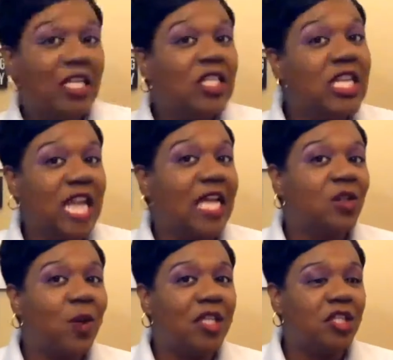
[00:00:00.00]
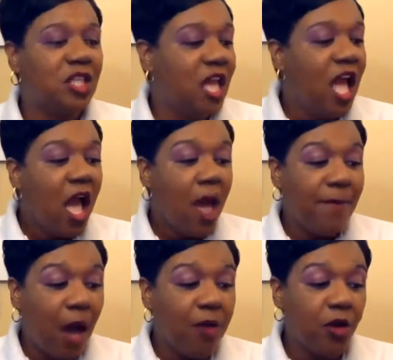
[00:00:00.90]
into the next question
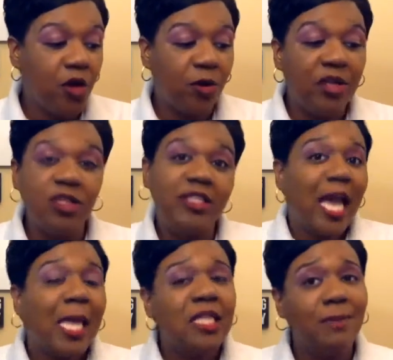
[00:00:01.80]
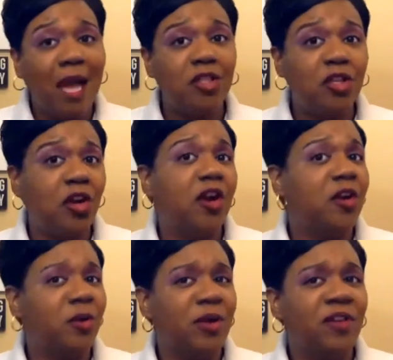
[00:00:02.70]
about your career. So tell us about your current
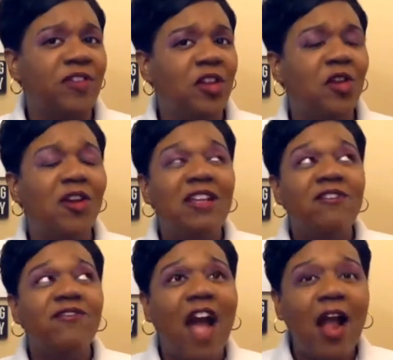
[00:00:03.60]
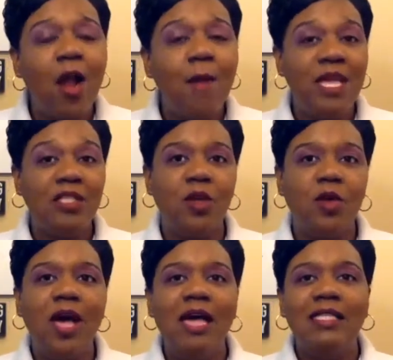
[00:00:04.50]
career field. You're an
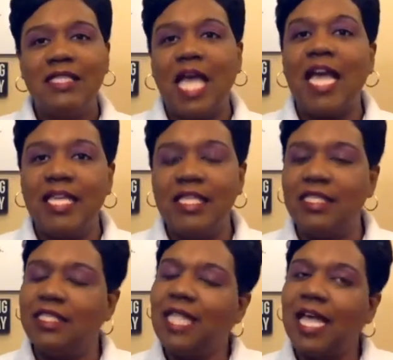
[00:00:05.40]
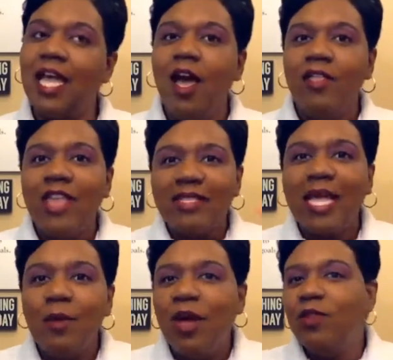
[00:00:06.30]
environmental scientist. It's like that's
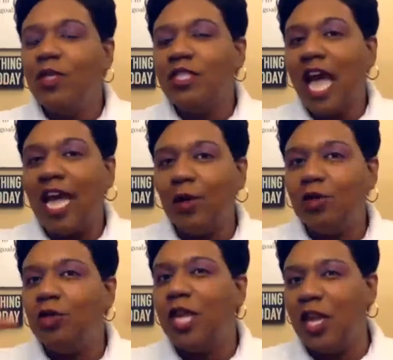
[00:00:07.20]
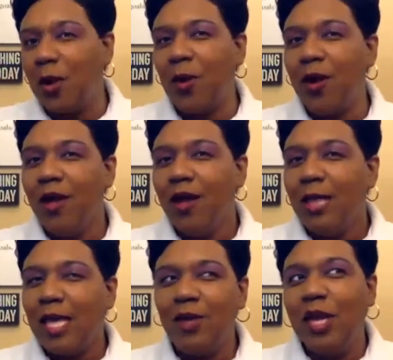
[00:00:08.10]
like one of those titles you hear.
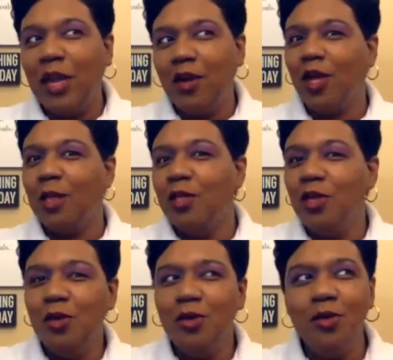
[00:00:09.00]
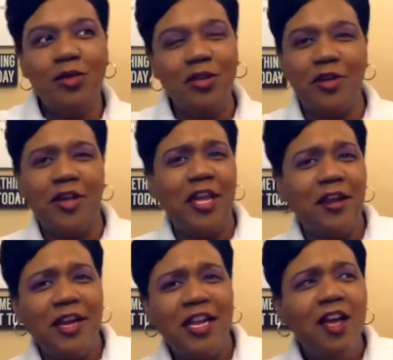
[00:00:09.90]
Like you hear it on the news or you're hear
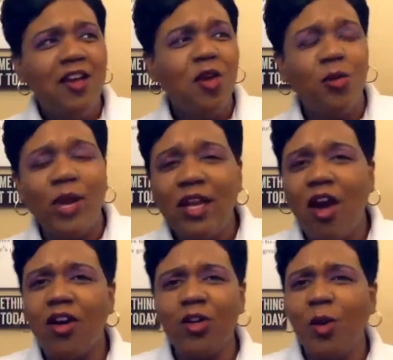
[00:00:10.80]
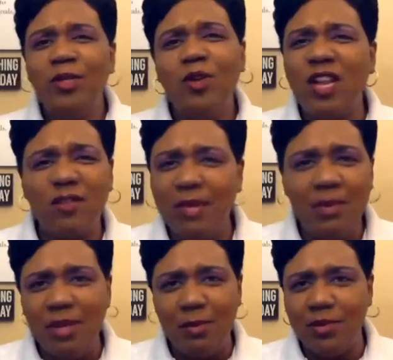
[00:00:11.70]
it, you'll read an article, but you'll never
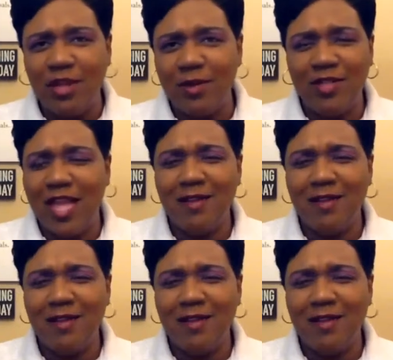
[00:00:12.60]
meet people that are that